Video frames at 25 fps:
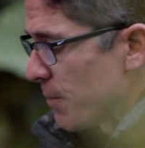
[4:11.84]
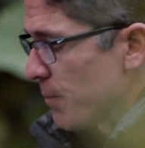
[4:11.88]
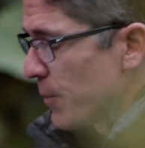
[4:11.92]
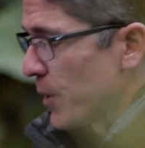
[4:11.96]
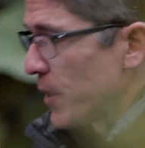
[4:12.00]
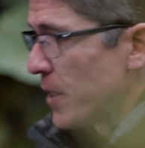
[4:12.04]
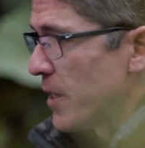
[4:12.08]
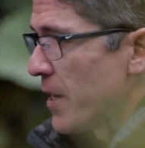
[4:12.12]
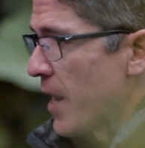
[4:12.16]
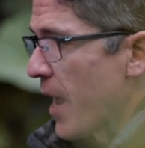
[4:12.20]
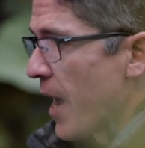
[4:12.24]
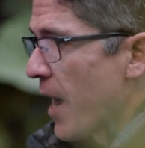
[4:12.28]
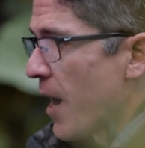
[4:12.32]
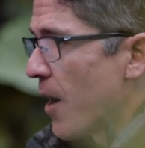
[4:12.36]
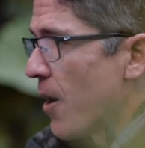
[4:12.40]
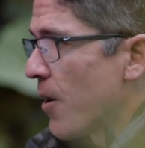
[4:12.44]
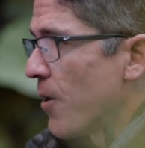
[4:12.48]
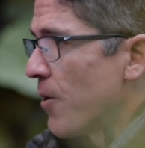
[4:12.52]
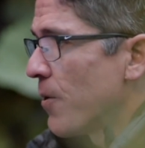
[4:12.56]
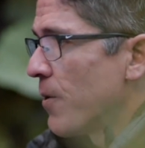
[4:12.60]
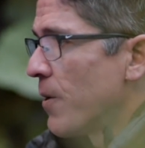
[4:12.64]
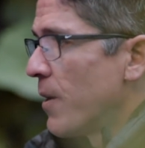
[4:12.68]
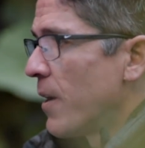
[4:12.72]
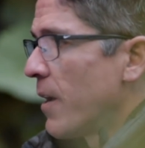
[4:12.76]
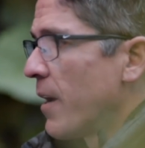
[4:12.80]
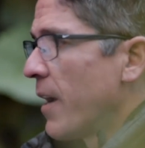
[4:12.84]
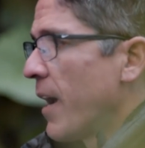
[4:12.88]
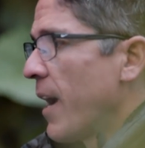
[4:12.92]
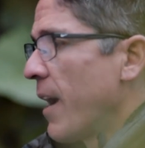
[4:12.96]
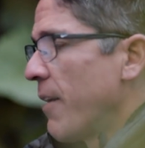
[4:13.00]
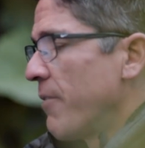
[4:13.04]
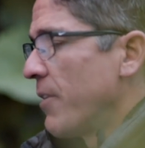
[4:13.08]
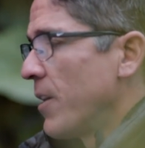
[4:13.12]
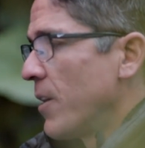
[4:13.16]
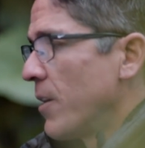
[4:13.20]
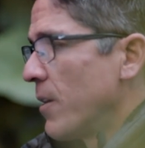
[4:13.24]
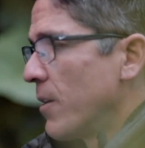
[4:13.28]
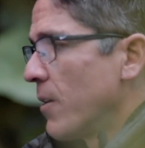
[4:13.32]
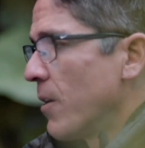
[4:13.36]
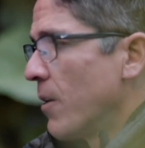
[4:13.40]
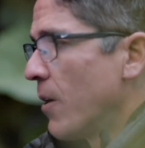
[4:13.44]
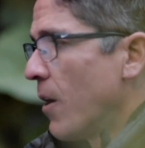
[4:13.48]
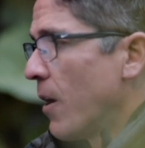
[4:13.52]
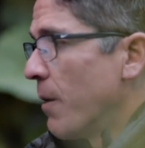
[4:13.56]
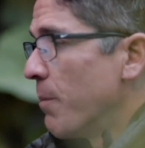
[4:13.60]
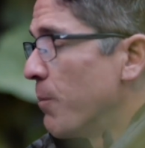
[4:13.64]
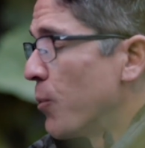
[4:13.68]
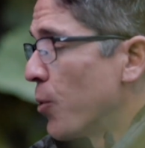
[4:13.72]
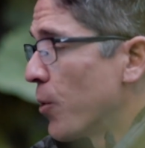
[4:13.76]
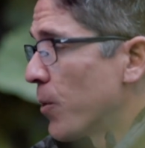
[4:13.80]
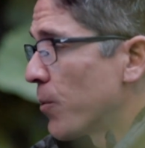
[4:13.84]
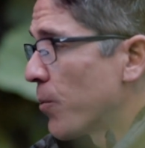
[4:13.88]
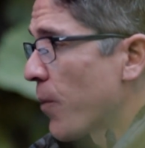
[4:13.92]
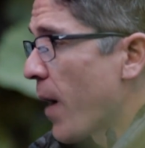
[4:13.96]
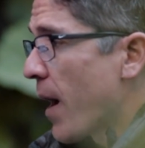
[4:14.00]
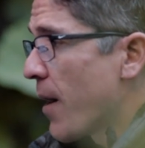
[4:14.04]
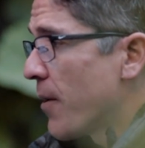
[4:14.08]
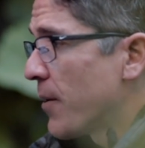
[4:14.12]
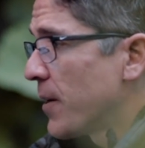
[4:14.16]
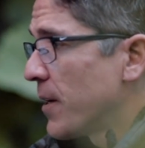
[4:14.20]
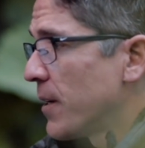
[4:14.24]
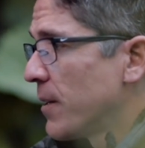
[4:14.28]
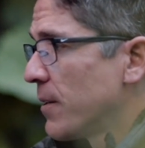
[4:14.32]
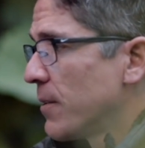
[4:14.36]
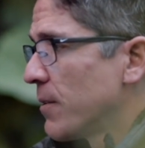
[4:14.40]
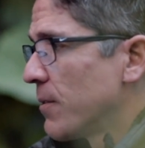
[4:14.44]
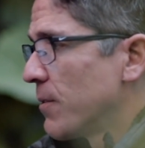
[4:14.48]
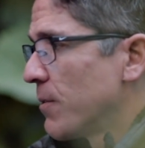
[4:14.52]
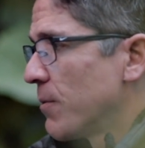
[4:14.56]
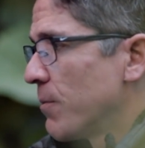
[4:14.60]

But now, having onboard routing